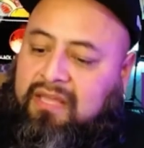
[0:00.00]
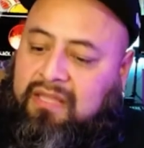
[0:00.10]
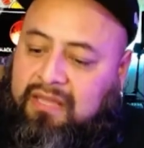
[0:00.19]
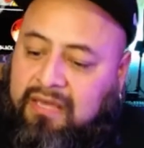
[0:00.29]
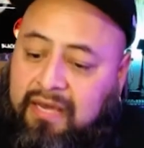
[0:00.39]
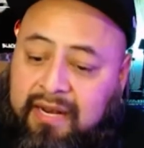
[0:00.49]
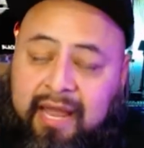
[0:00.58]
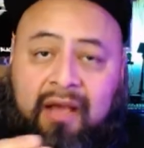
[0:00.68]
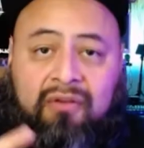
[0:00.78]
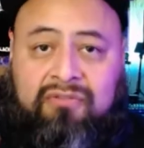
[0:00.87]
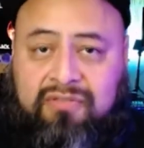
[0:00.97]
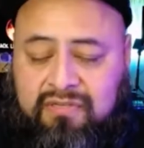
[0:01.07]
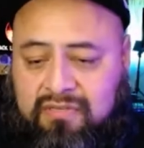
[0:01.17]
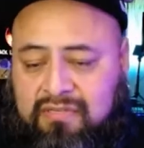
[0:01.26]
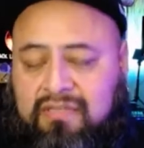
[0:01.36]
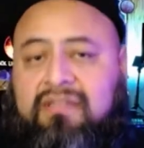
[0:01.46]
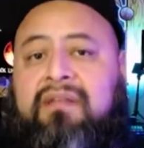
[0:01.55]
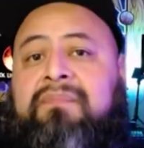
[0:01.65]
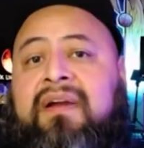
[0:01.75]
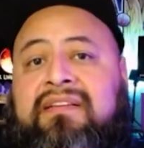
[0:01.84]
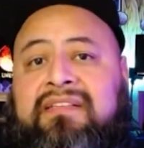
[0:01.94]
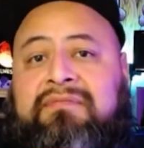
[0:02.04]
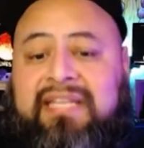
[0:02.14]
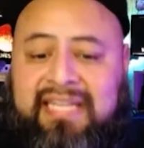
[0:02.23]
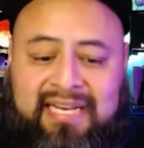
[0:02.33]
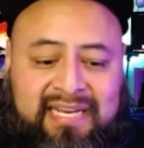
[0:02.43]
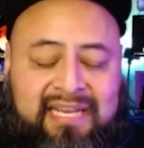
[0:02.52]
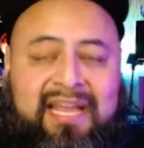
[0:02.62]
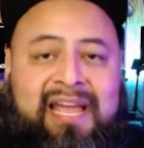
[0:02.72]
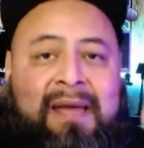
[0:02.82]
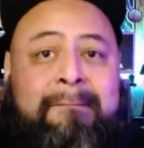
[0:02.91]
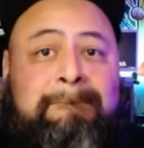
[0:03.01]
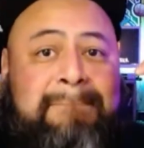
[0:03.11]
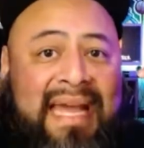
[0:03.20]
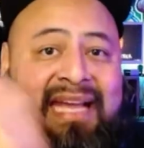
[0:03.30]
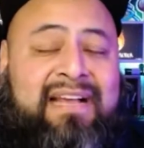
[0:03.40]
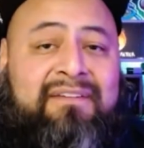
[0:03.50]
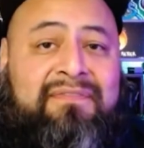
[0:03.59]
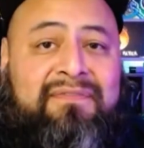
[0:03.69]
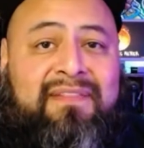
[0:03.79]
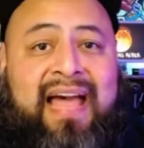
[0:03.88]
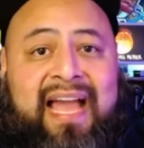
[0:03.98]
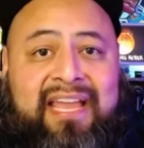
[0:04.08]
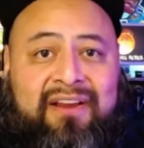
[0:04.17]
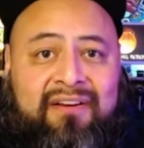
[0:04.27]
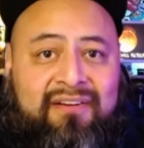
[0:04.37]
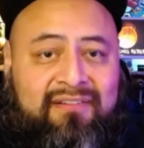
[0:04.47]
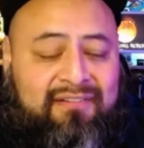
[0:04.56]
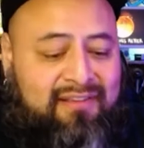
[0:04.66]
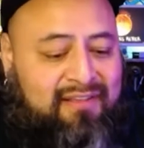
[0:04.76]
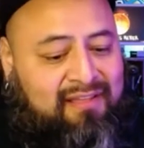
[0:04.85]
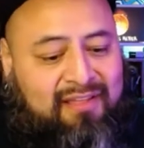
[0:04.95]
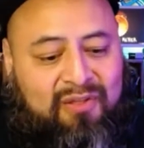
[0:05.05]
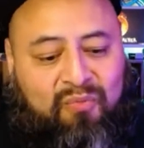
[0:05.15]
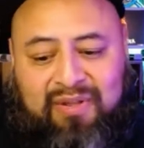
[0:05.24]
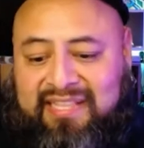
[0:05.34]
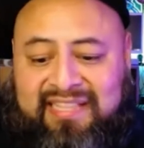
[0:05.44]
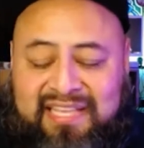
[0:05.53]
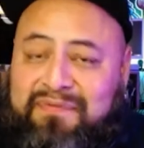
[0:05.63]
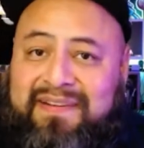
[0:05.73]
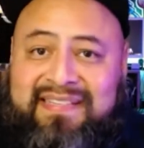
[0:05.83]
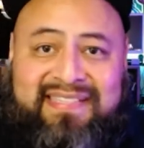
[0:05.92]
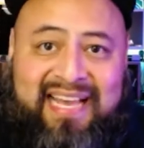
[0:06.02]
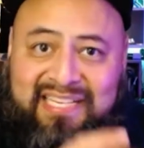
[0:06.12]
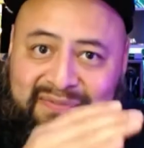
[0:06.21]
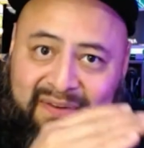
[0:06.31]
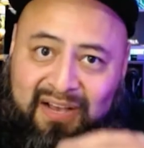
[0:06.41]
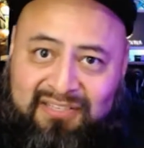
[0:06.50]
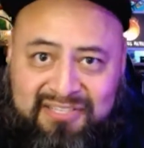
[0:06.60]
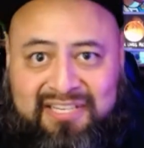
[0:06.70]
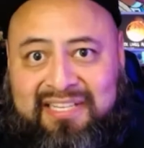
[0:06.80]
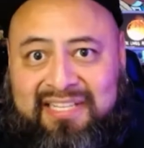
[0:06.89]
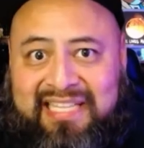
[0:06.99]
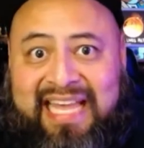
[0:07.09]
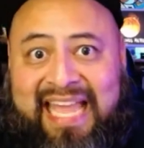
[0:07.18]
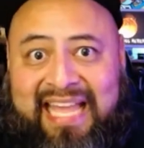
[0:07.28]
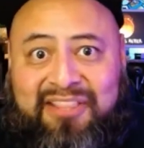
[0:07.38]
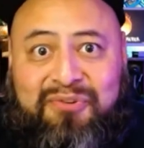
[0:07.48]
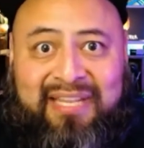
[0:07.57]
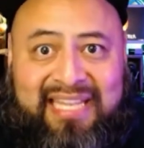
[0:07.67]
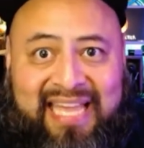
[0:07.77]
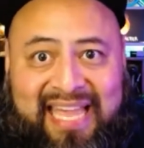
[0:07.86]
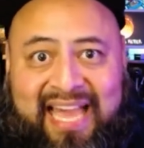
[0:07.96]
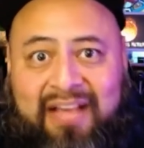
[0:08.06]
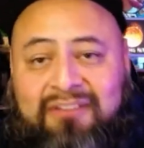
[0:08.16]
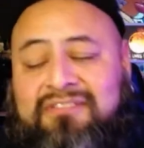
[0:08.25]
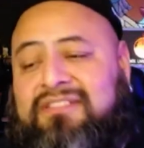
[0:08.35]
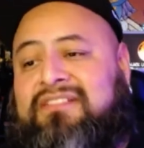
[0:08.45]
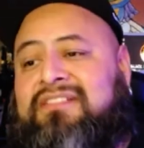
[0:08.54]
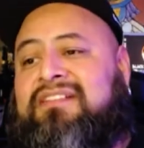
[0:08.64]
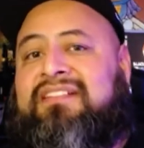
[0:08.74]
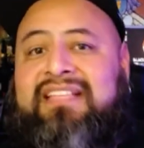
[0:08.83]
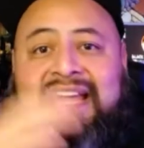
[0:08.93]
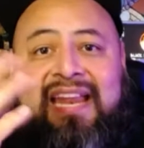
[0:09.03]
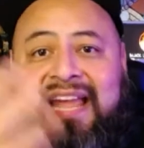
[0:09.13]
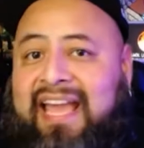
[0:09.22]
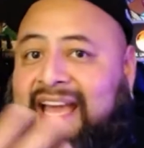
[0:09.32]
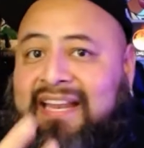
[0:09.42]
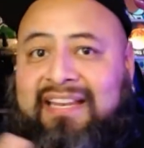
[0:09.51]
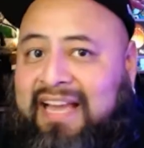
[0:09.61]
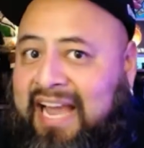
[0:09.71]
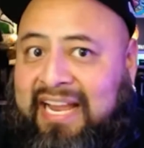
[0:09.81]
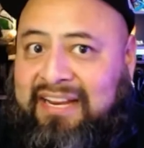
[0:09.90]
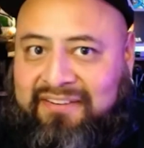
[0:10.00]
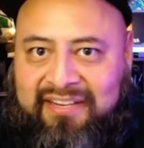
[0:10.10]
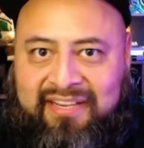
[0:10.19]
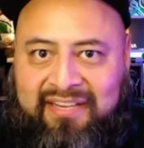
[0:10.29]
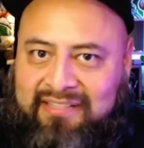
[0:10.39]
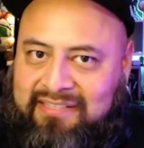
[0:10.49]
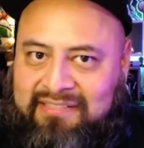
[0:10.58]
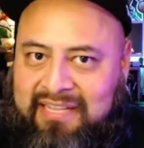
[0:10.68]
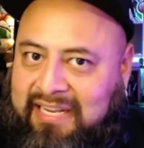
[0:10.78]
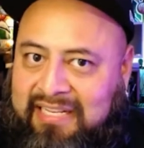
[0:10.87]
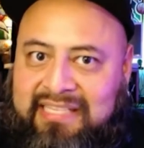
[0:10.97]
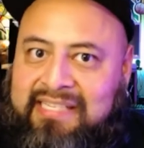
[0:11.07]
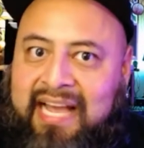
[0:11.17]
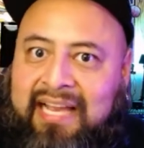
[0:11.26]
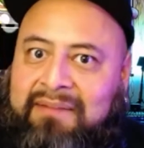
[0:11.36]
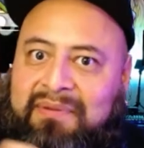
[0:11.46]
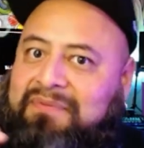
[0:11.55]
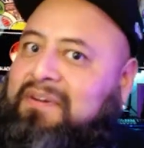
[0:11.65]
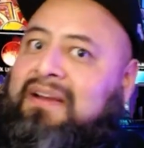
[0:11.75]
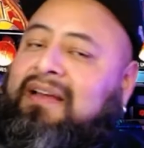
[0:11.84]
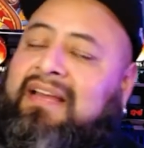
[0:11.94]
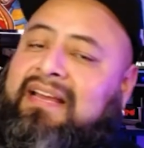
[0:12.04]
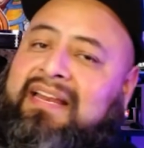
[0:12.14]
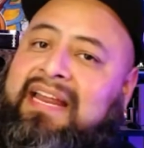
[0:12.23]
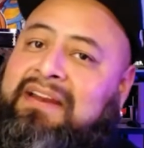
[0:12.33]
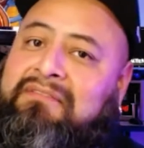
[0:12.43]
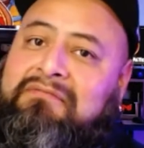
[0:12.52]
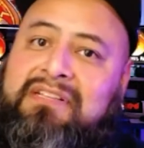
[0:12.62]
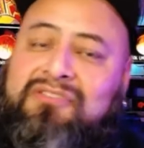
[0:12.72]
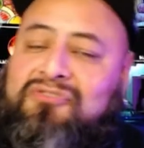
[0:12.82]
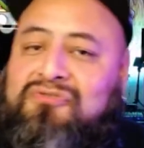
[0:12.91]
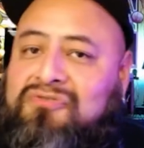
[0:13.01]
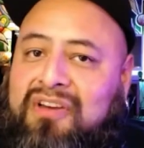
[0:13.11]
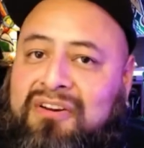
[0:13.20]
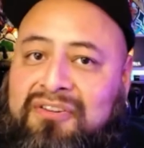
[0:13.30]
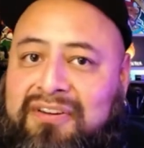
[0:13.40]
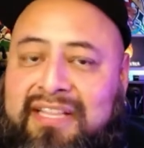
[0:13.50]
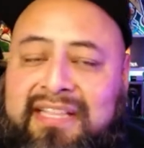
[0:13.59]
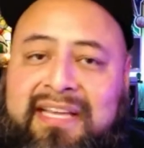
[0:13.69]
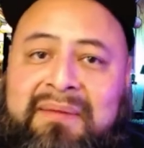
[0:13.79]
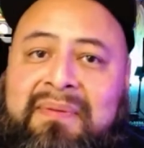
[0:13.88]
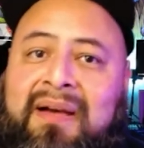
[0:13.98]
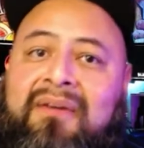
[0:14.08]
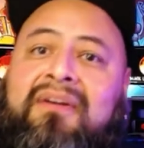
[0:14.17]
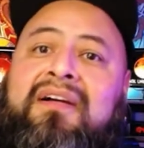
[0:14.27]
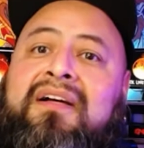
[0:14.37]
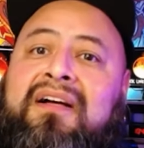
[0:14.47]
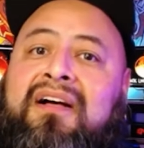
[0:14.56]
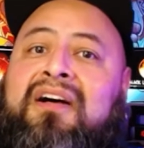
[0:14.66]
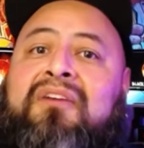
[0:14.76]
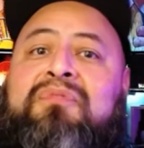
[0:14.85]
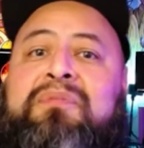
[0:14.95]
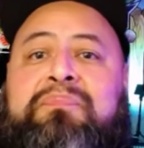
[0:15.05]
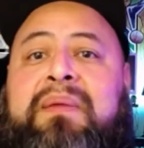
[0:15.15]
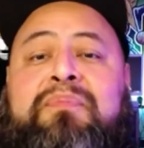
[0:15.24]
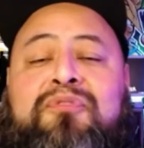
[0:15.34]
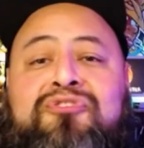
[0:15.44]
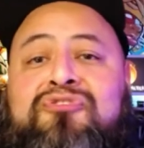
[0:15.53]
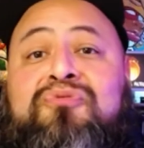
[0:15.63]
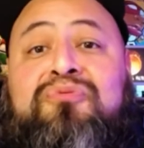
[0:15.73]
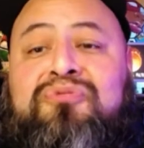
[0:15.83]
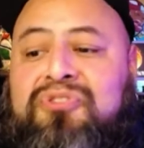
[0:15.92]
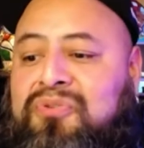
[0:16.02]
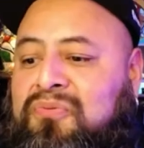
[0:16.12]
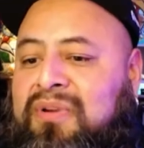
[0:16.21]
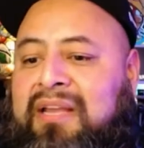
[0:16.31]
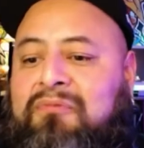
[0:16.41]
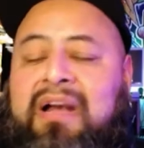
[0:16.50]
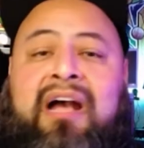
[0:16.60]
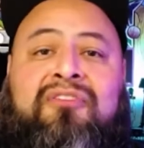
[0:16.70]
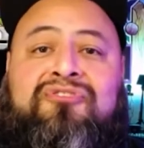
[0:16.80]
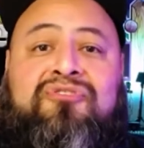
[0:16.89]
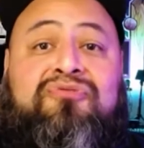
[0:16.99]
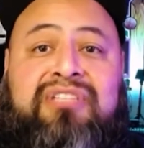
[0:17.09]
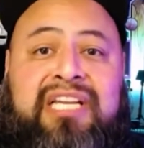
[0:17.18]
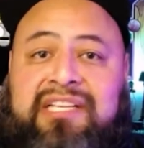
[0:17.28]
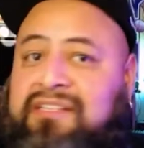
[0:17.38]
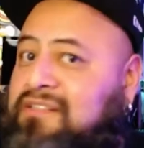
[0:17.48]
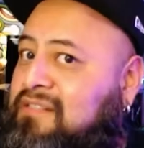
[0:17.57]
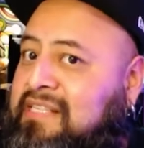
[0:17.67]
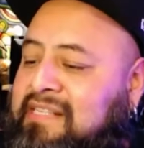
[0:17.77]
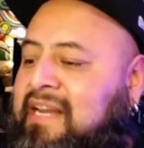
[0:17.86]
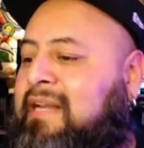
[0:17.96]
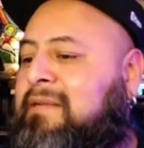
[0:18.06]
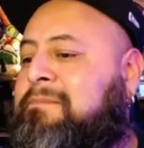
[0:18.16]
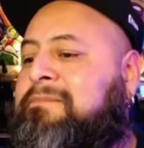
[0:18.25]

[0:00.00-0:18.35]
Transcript: Cut out the parts that we needed, make a flyer with the different size fonts so you can lay, do a layout that had hierarchy. Just thinking design before, and I never went to school, so I don't know anything about uh, what people in school do and how school teaches you design.